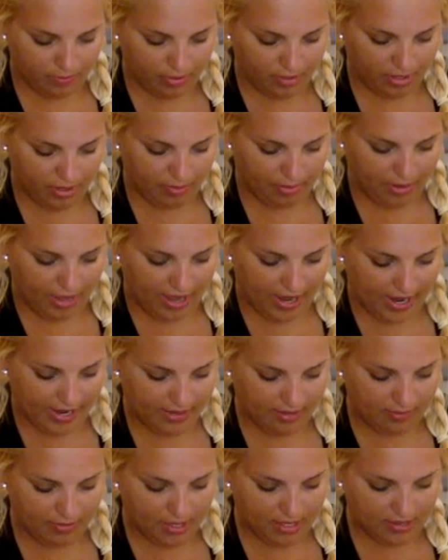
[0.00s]
put it
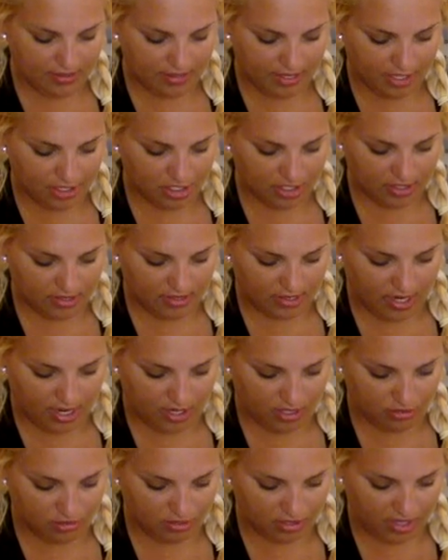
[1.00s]
behind the piece I just
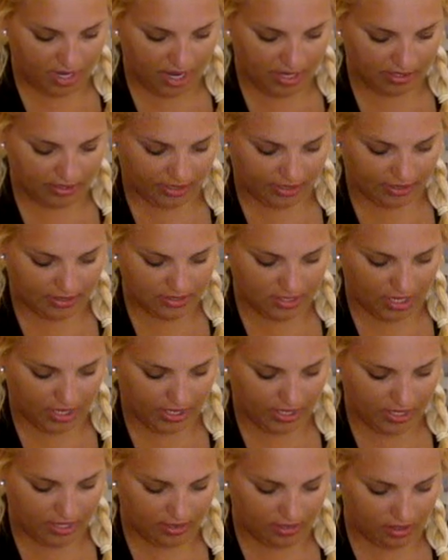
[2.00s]
did. You just kind of like
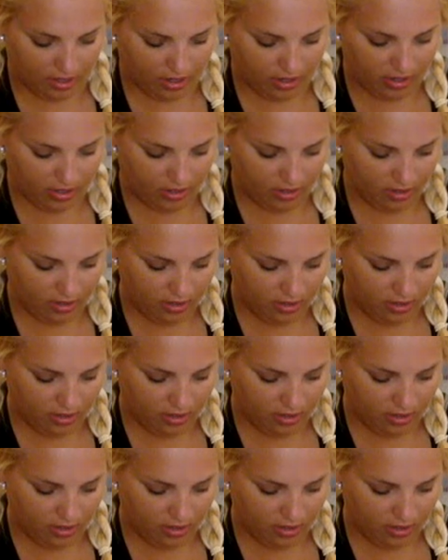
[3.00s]
tuck it in there.